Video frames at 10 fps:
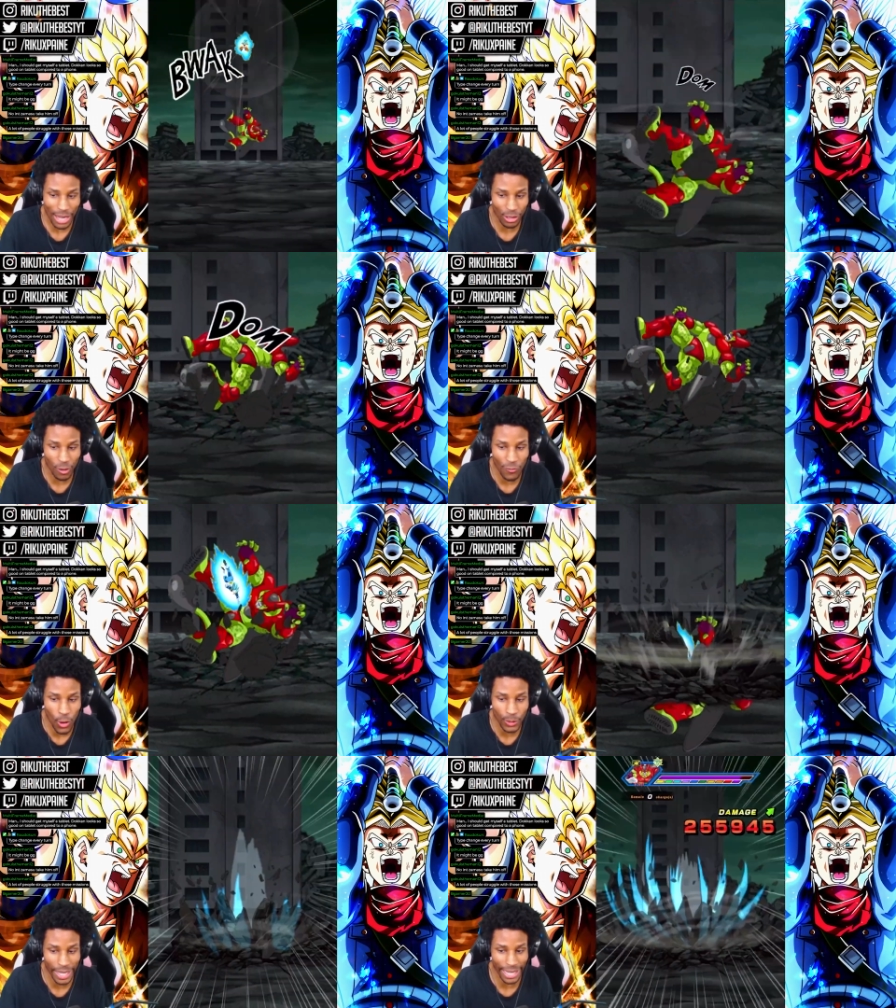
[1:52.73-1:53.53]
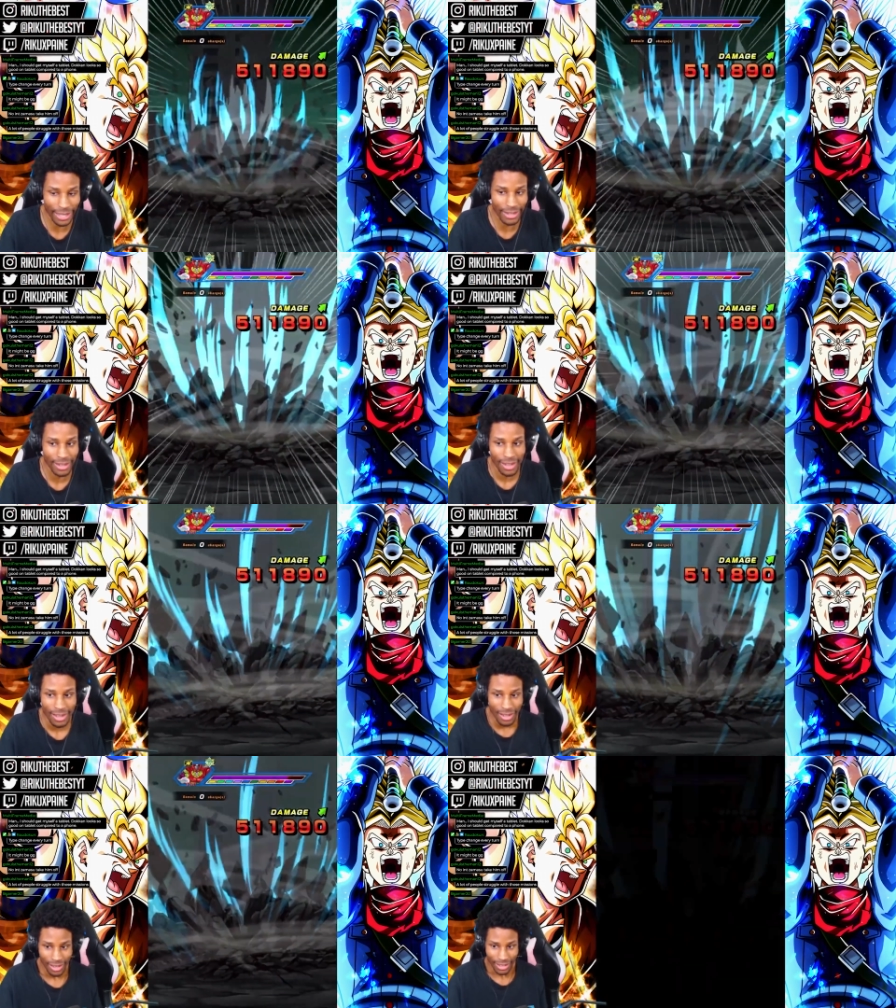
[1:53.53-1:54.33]
on the phone and
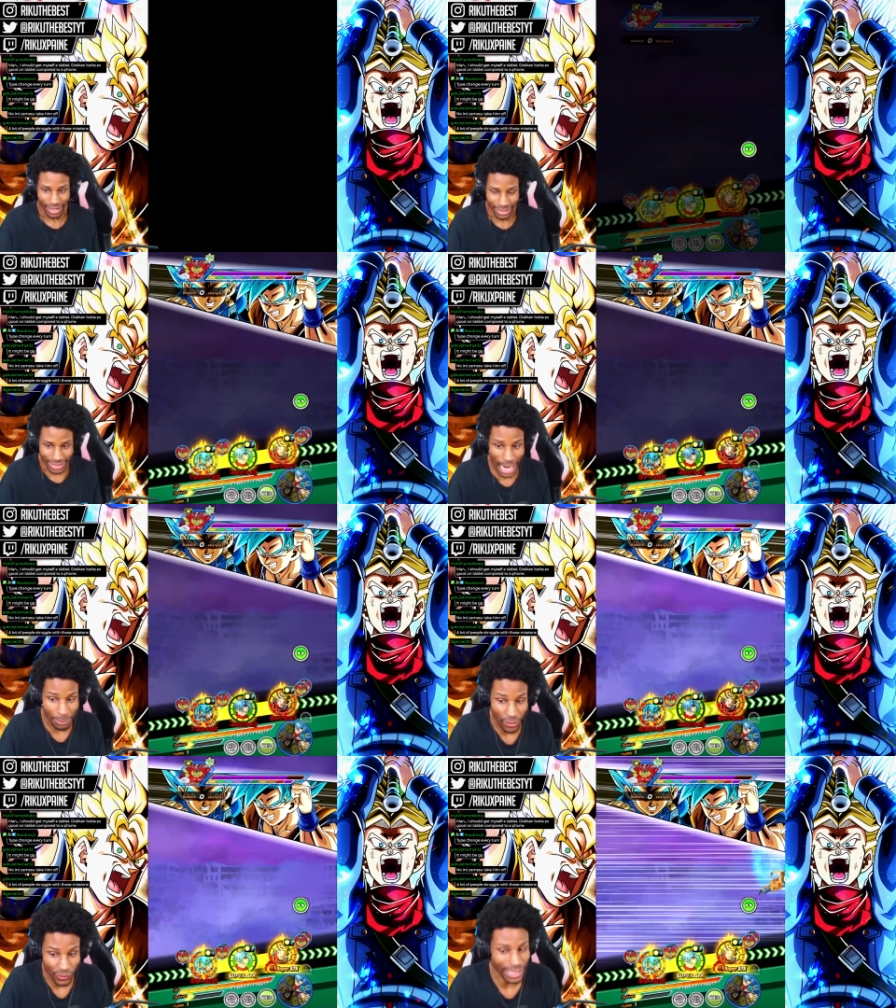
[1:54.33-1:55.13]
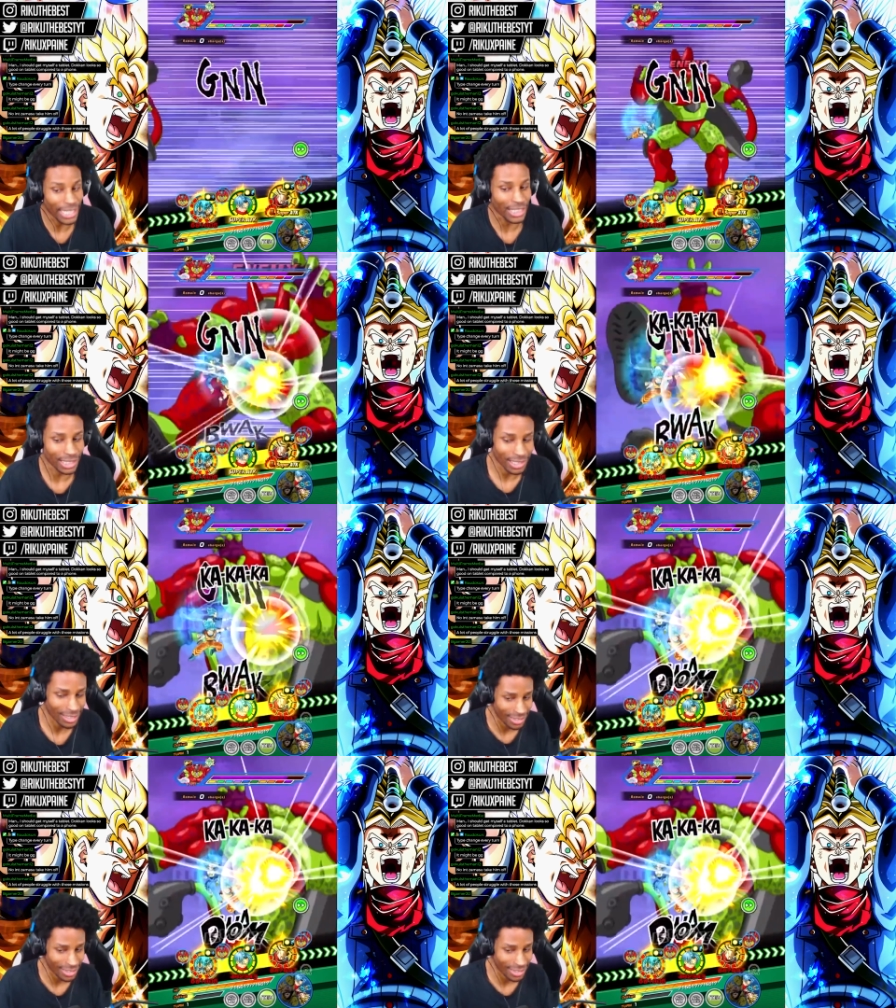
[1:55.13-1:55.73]
tablet for legends.